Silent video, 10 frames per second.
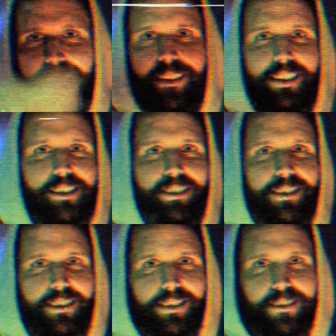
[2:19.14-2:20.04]
but we
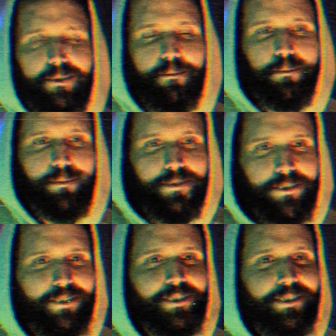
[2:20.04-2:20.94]
we didn't really
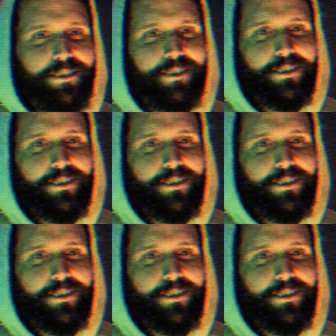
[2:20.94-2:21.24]
know where they were gonna